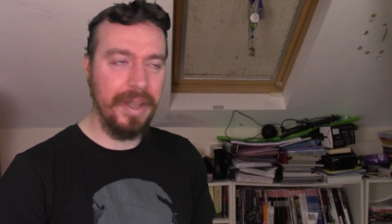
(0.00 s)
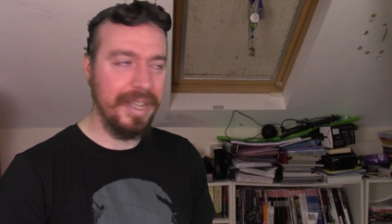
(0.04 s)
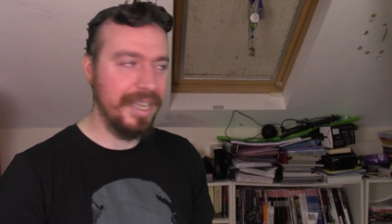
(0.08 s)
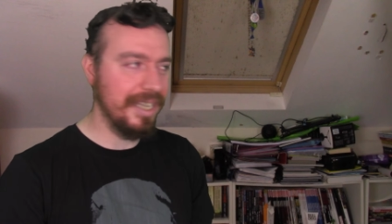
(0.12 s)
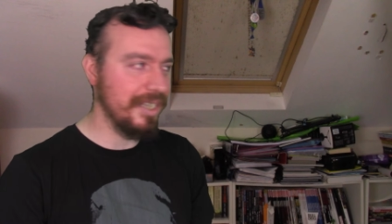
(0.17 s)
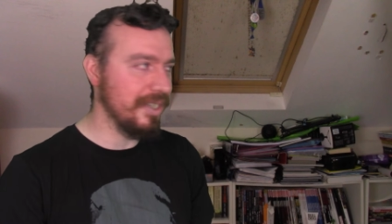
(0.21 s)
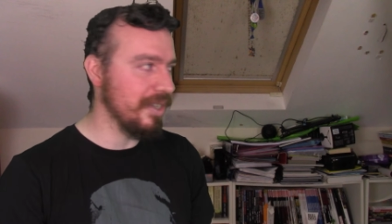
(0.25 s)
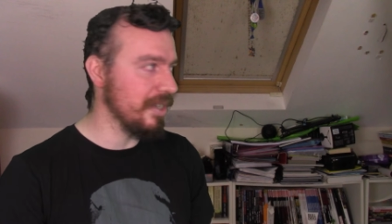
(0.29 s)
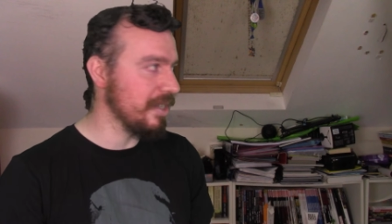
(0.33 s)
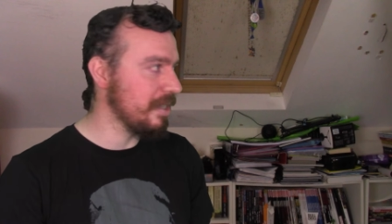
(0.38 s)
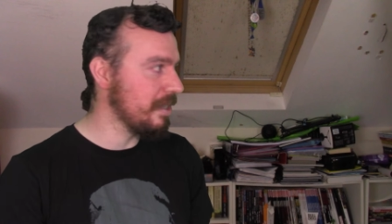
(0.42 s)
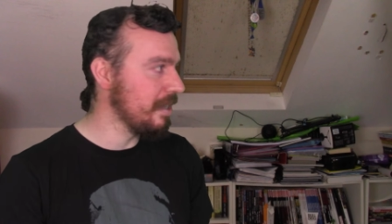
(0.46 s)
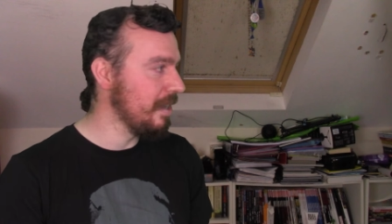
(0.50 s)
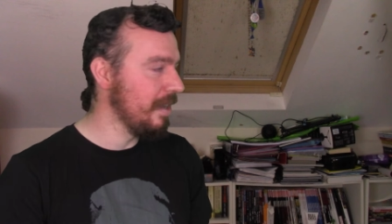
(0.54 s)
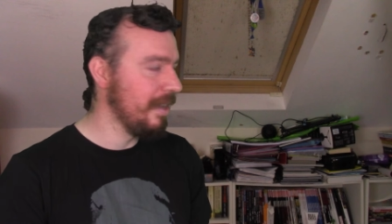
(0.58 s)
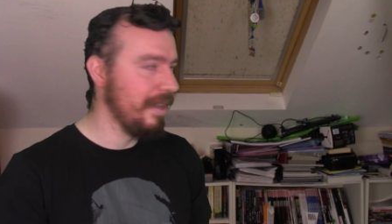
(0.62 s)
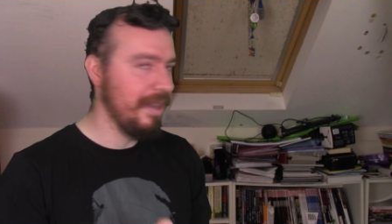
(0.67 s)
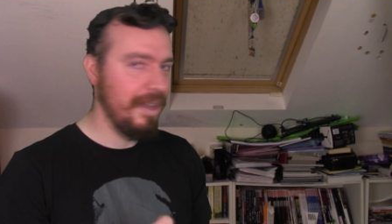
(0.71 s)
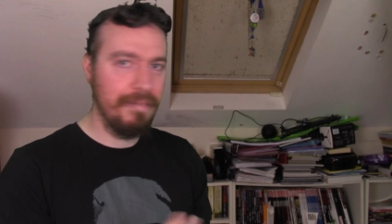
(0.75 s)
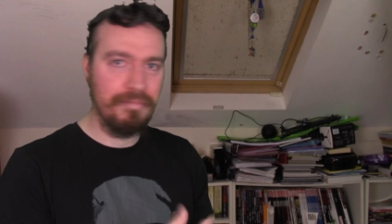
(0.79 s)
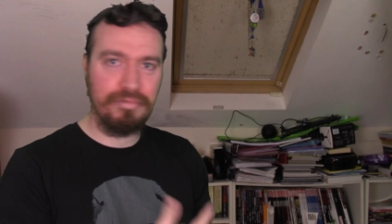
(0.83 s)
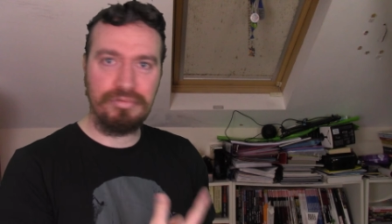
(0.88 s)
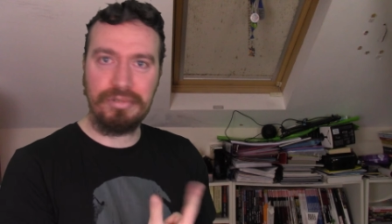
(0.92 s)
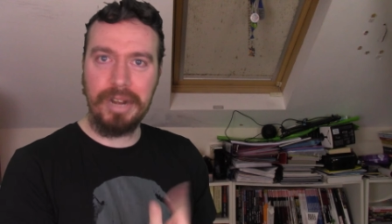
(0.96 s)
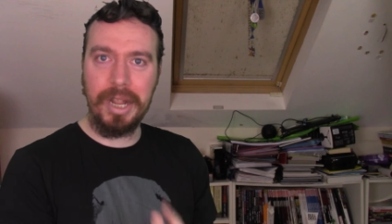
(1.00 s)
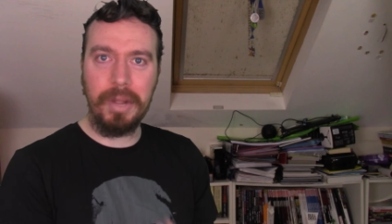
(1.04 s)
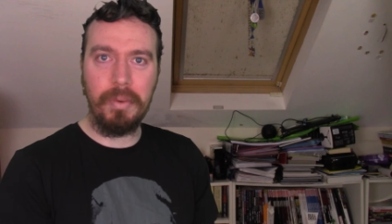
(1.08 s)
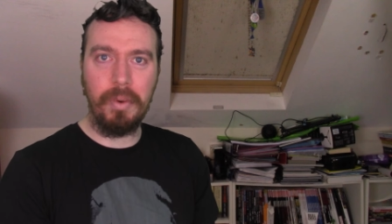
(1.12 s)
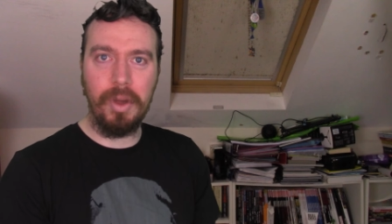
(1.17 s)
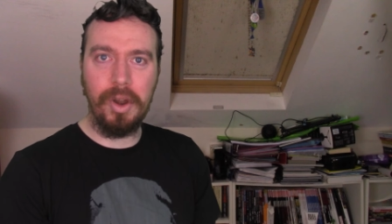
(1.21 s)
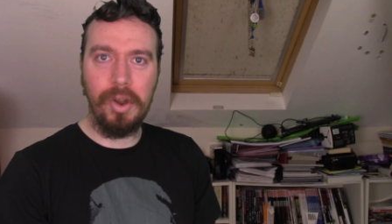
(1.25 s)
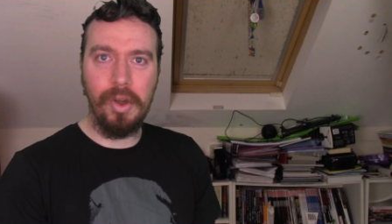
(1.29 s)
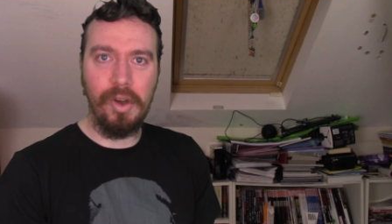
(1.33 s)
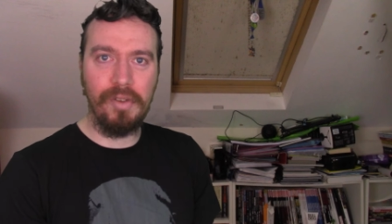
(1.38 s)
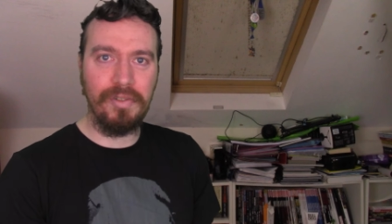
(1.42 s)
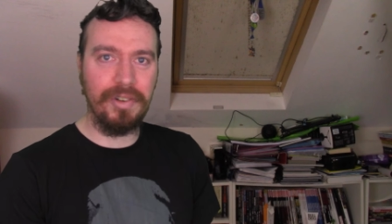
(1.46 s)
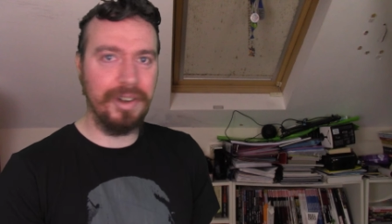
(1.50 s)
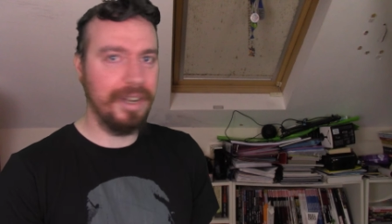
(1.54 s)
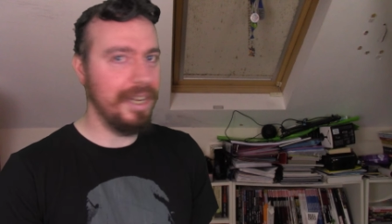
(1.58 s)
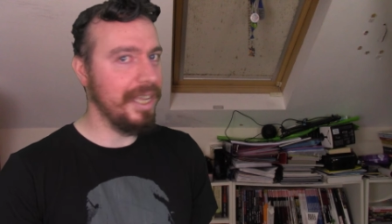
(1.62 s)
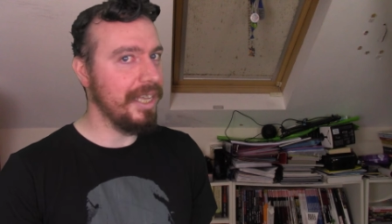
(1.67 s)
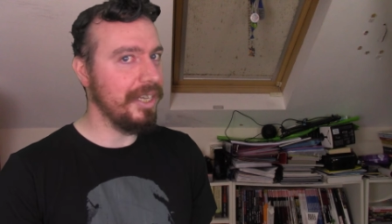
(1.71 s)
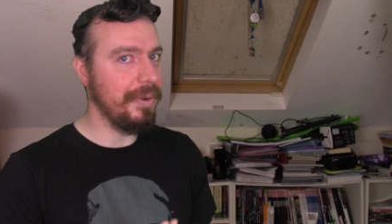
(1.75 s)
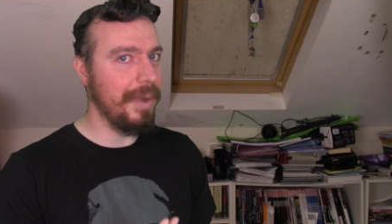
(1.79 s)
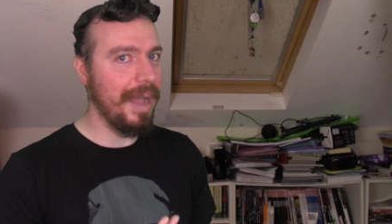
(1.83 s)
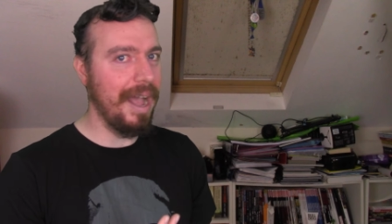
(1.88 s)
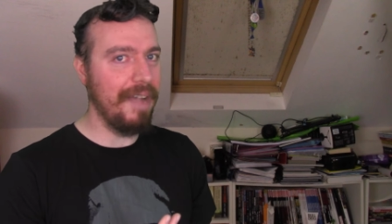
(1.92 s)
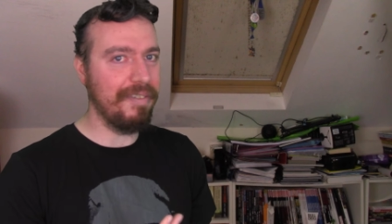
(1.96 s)
I can just bring one over and he
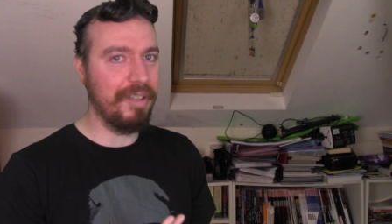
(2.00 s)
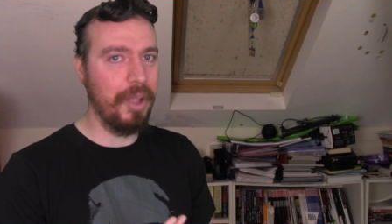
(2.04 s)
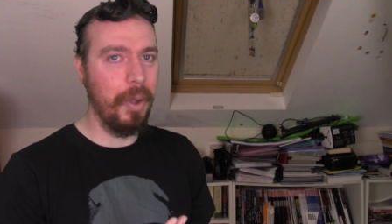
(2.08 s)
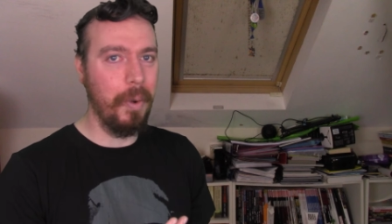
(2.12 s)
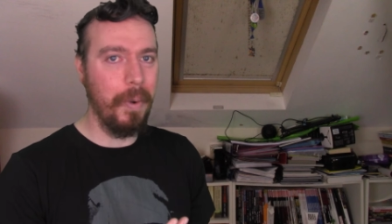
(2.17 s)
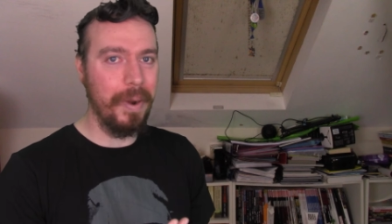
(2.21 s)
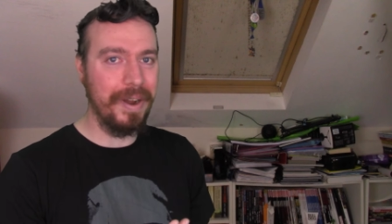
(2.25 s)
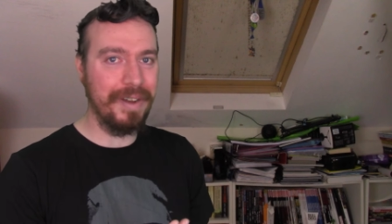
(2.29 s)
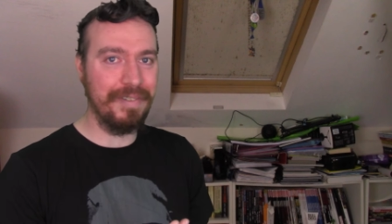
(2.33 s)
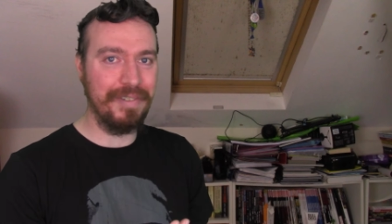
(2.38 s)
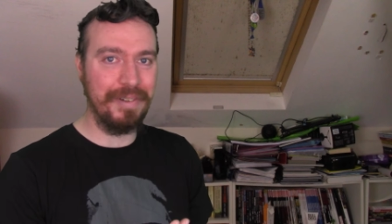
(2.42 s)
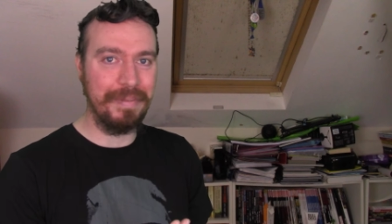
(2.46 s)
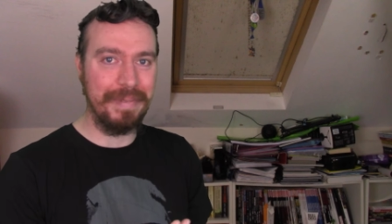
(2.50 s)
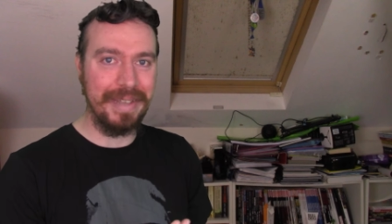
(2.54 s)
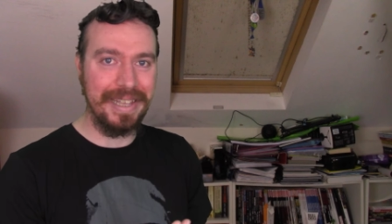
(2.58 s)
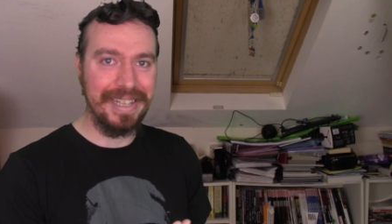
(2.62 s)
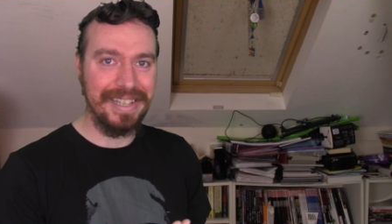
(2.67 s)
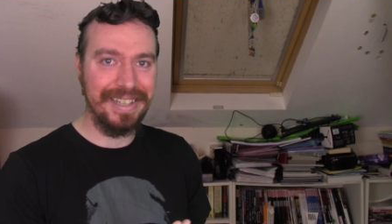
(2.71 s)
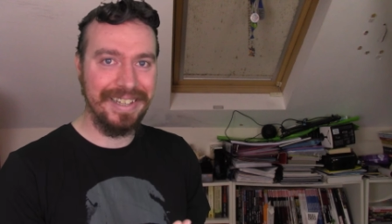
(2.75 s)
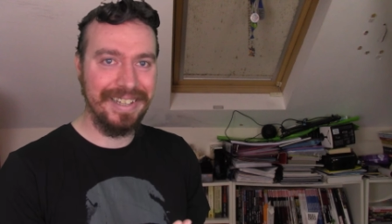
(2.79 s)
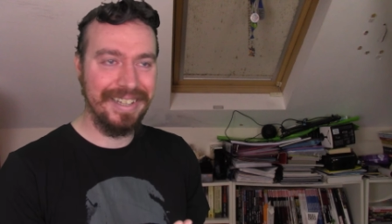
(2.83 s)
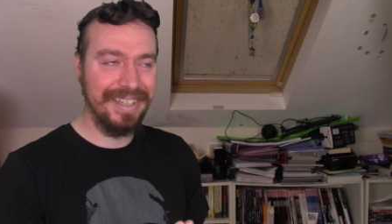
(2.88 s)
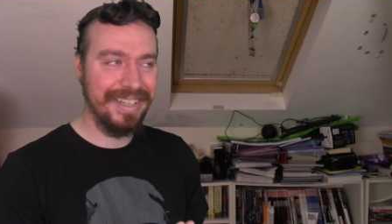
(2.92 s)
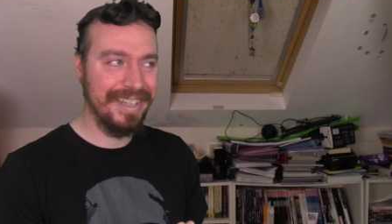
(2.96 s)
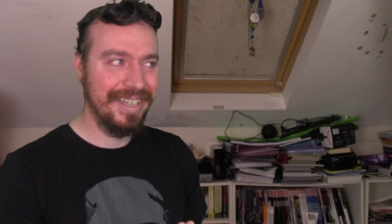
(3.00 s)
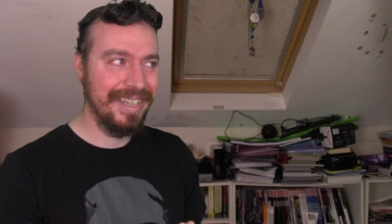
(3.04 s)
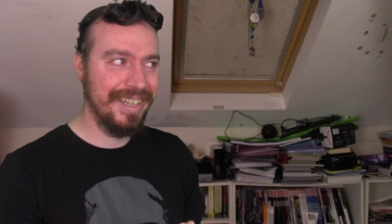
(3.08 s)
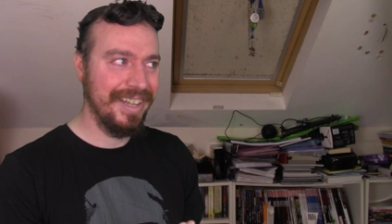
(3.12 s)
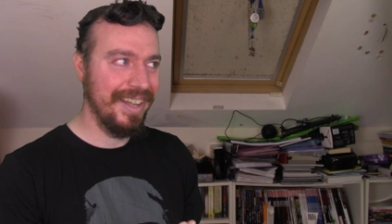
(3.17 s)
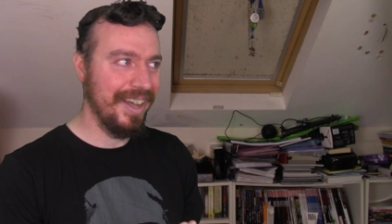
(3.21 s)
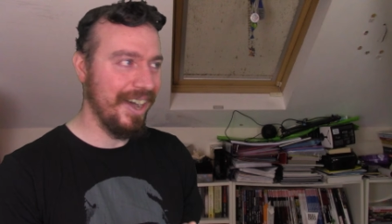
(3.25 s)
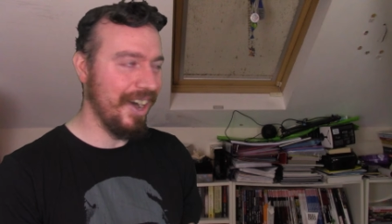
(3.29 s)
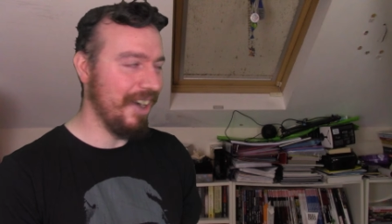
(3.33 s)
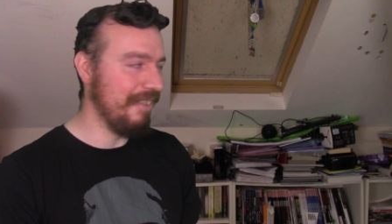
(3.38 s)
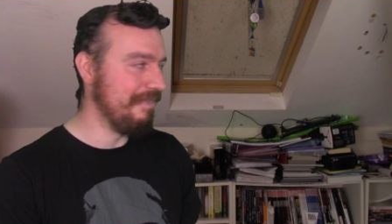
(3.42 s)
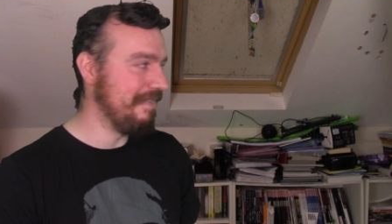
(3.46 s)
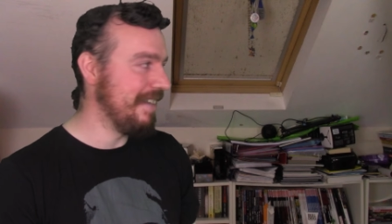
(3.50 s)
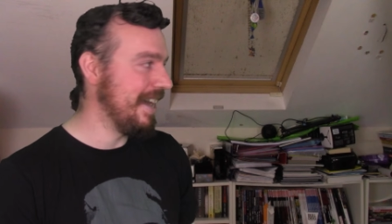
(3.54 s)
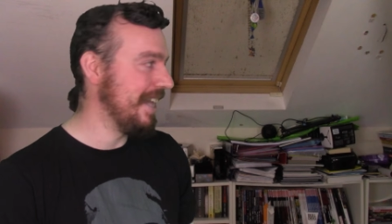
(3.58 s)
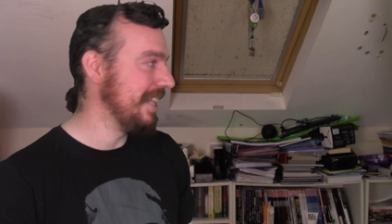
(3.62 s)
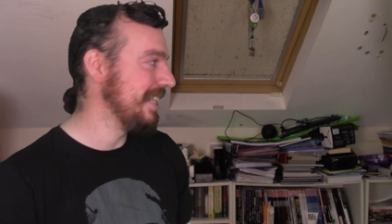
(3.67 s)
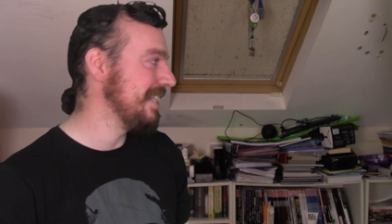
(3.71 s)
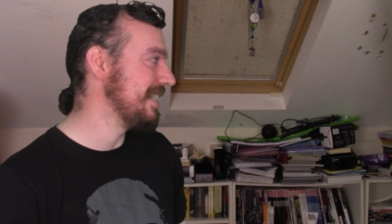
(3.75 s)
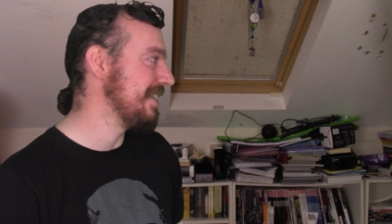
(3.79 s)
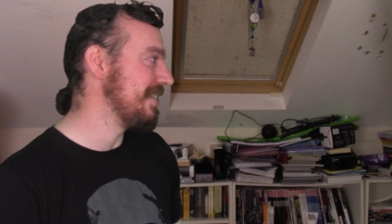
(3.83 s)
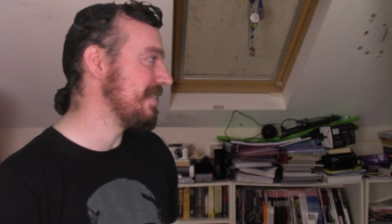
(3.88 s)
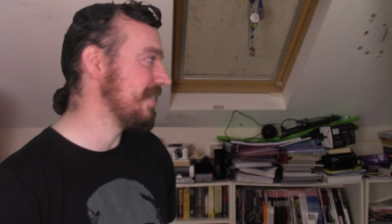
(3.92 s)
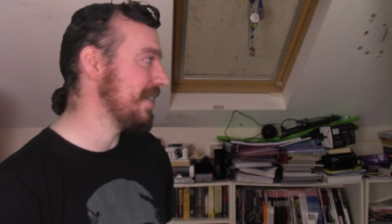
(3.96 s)
can do half the work for me. Oh man,
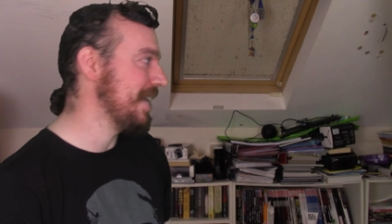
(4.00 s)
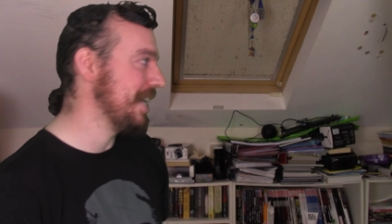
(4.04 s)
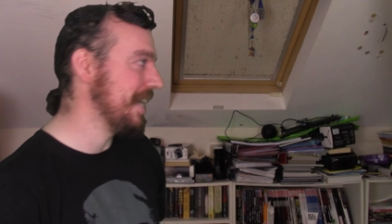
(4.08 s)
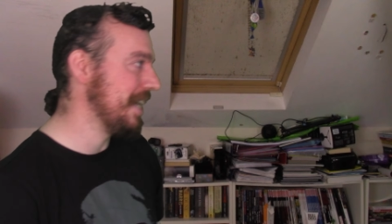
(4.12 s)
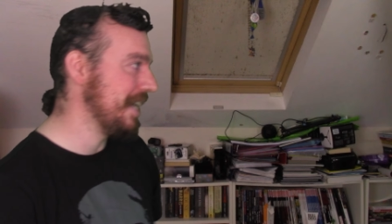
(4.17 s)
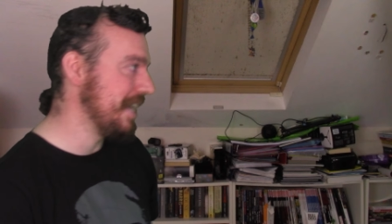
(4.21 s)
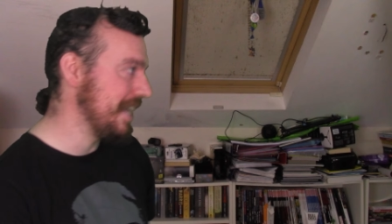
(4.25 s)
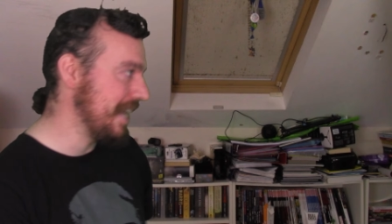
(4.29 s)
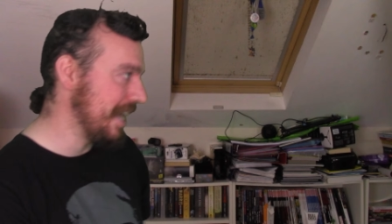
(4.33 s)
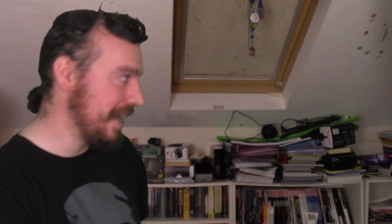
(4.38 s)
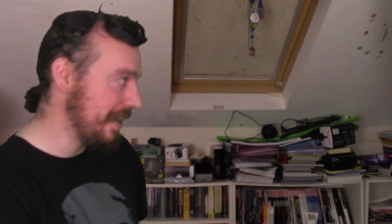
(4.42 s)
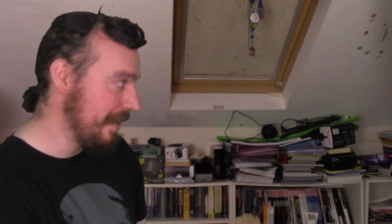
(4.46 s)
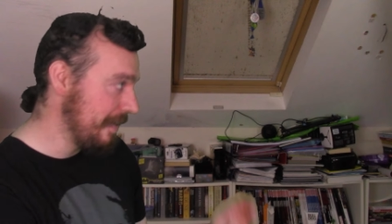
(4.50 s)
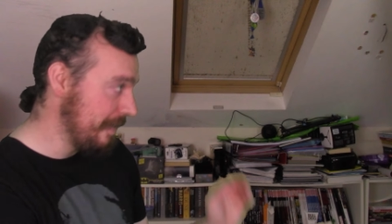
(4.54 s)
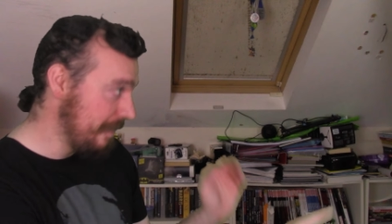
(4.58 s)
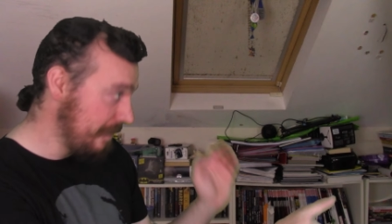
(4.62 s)
this is a great idea.